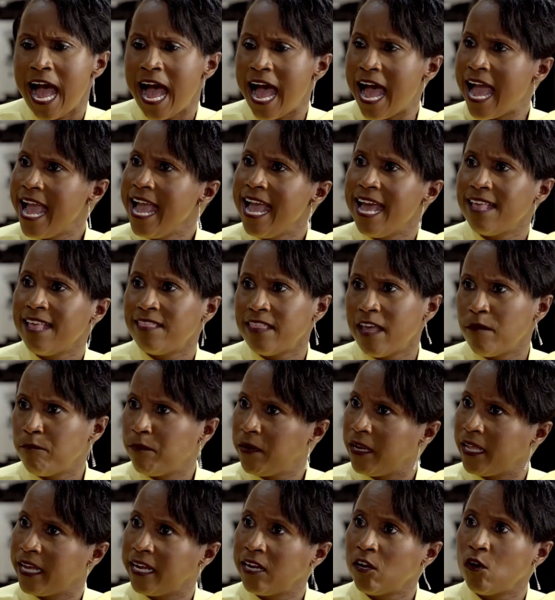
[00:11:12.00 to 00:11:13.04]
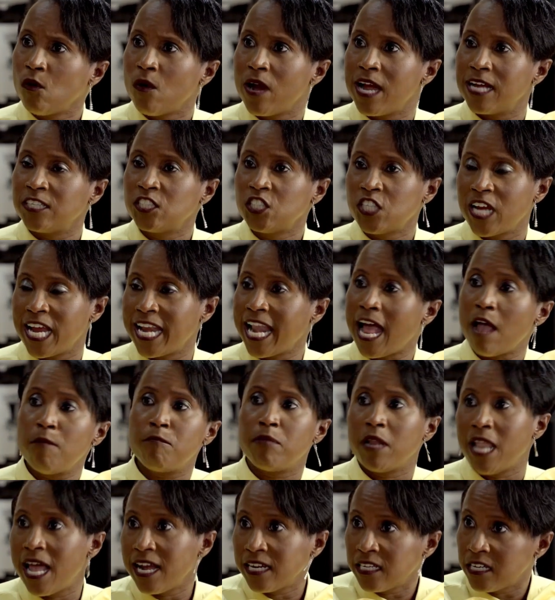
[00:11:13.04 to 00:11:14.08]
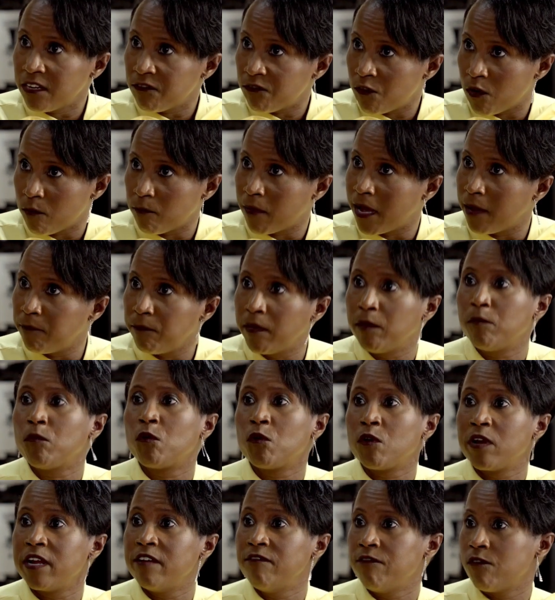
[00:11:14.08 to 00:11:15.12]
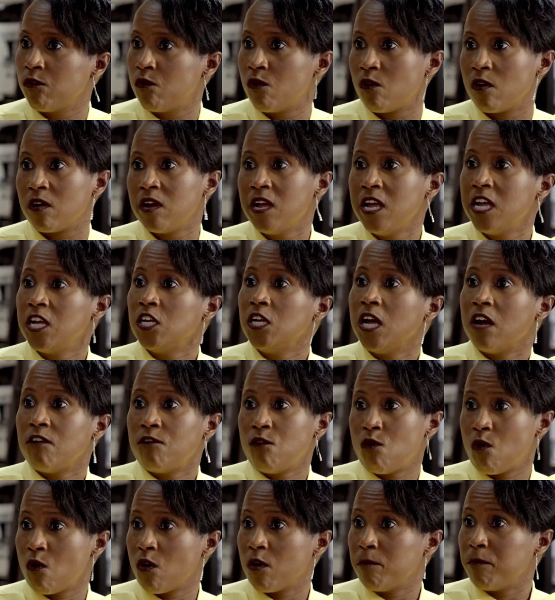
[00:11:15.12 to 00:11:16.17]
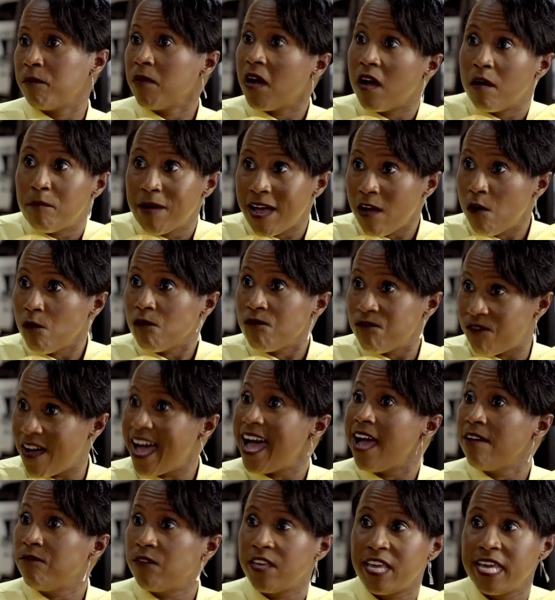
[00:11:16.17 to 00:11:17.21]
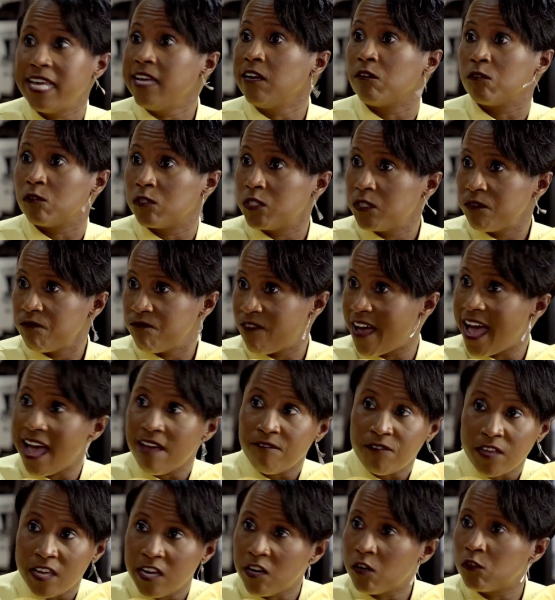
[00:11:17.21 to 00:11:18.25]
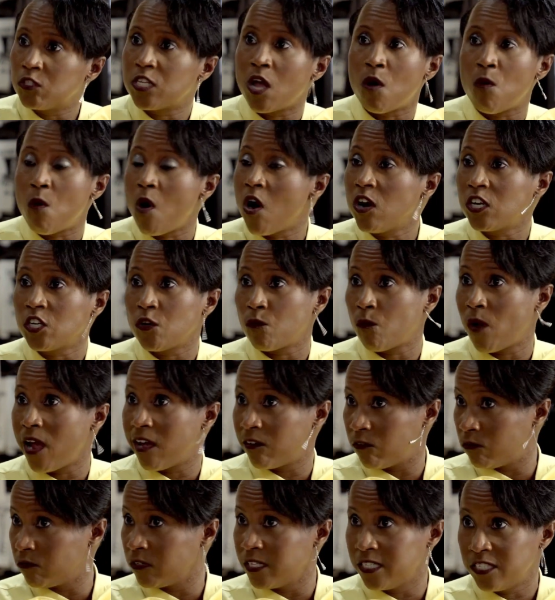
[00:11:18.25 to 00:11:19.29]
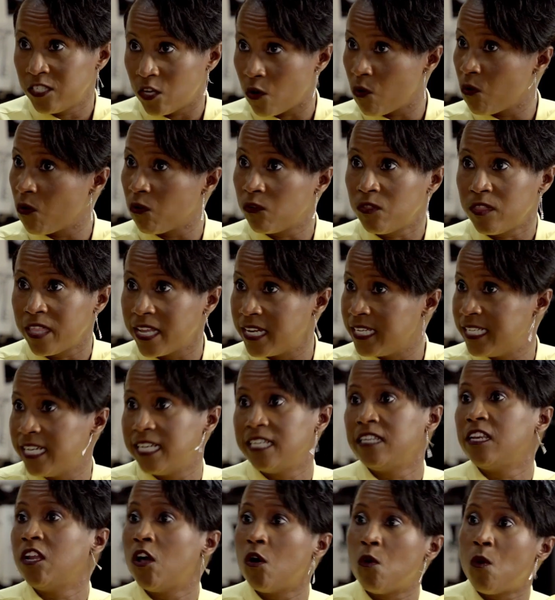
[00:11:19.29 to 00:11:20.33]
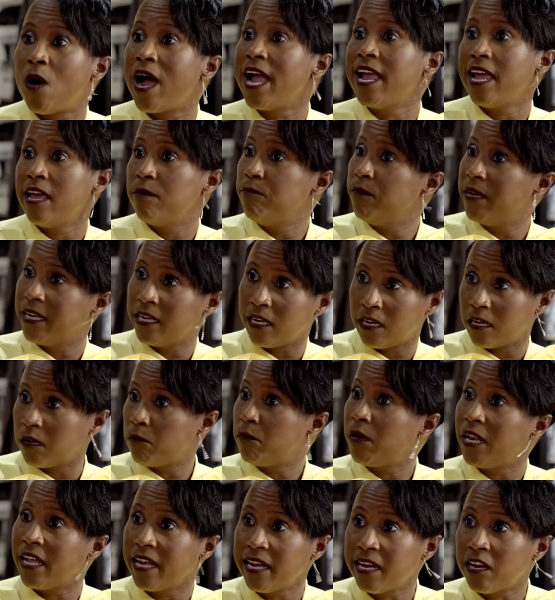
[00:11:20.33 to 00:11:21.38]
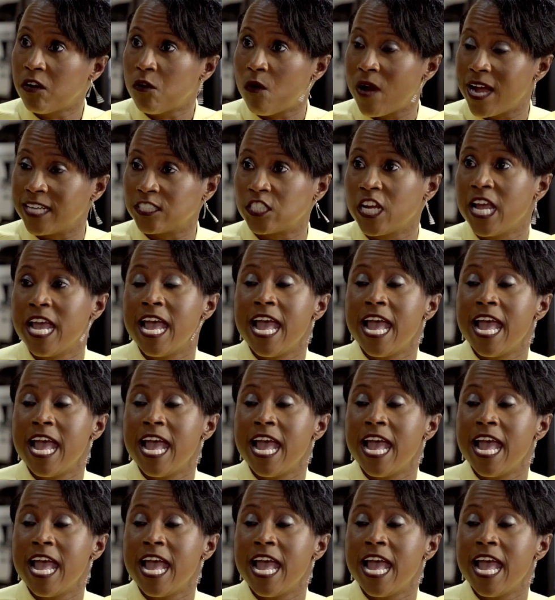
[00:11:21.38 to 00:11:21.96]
I had that plane crash and I blocked it from my memory for about 5 years. 5 years I walked around on this earth and didn't know I had been in a plane crash